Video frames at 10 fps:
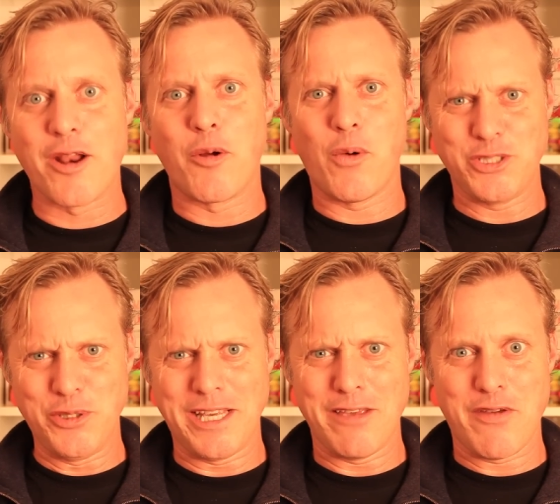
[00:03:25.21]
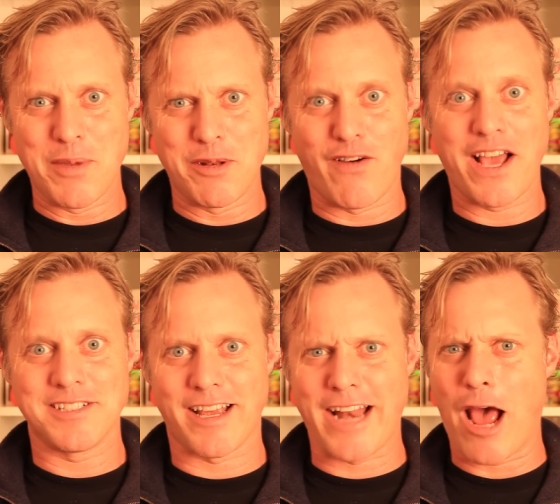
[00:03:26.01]
I don't want you to give him
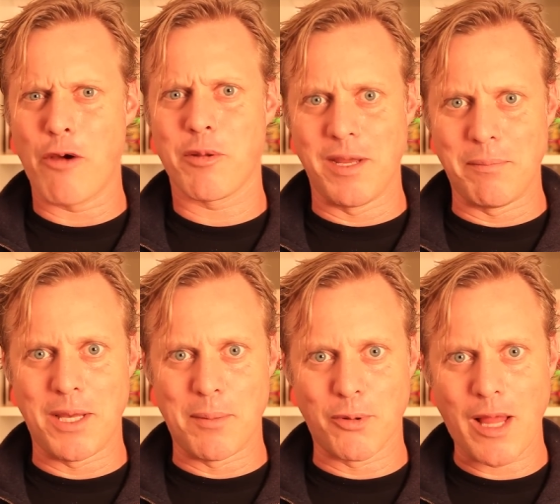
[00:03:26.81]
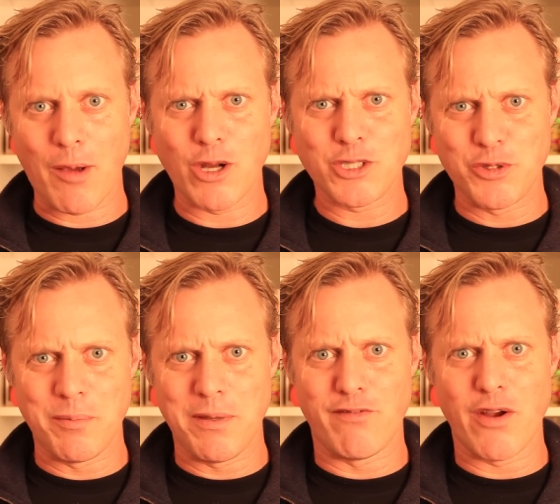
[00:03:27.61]
advice on how to meet people. I want you to
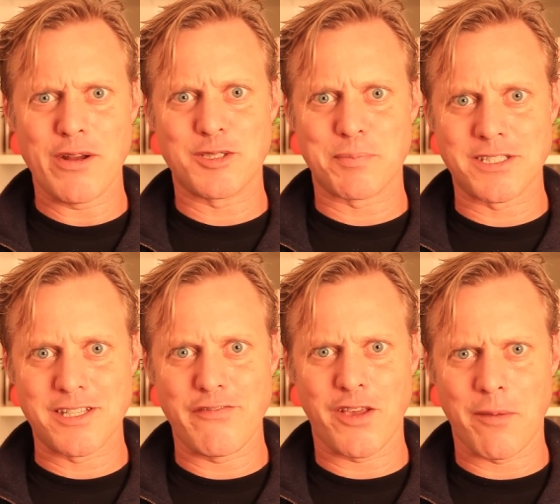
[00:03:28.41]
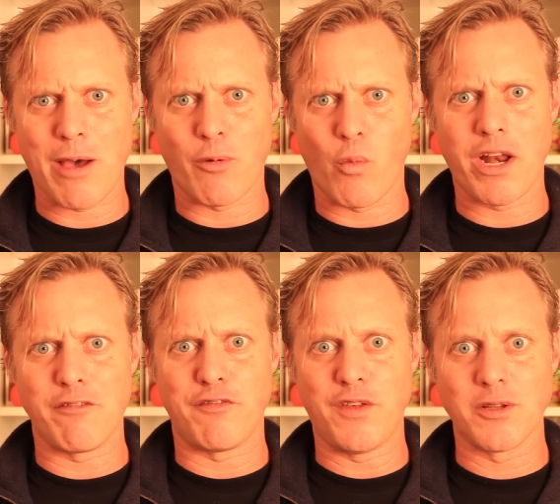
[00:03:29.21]
be very specific about what
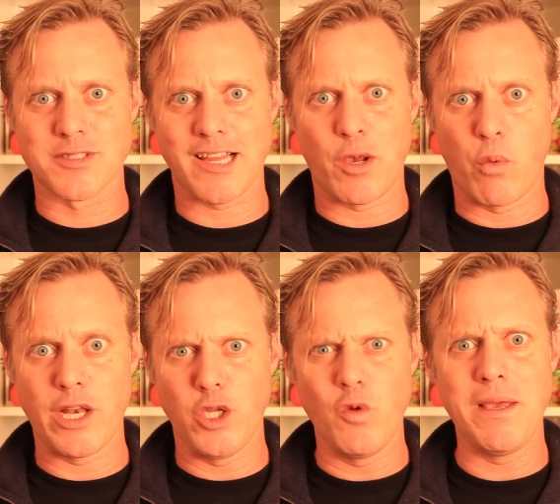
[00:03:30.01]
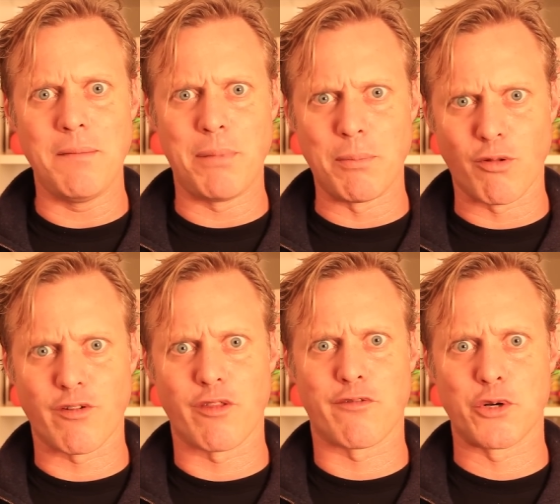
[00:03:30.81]
it feels like when you meet people
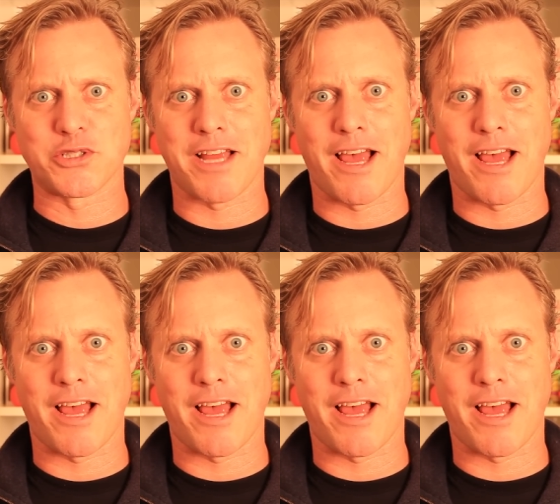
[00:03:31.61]
for the first